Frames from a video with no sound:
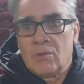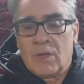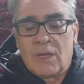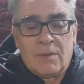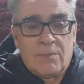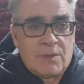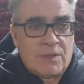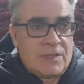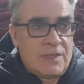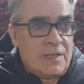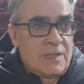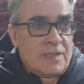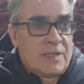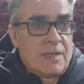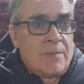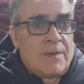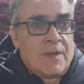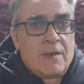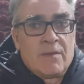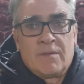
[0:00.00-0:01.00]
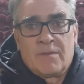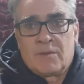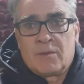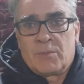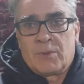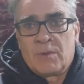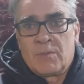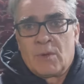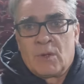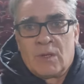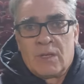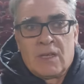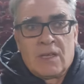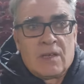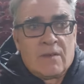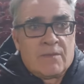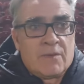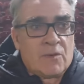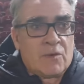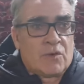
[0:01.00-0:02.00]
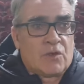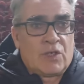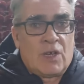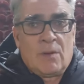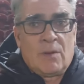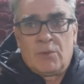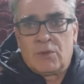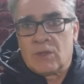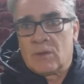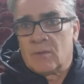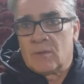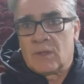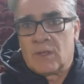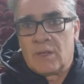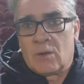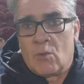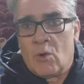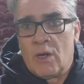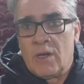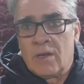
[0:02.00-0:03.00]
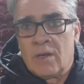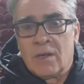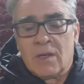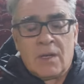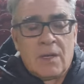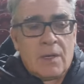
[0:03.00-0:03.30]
I'd be saying the same thing if it was the Premier League, if it was Championship, it was League One.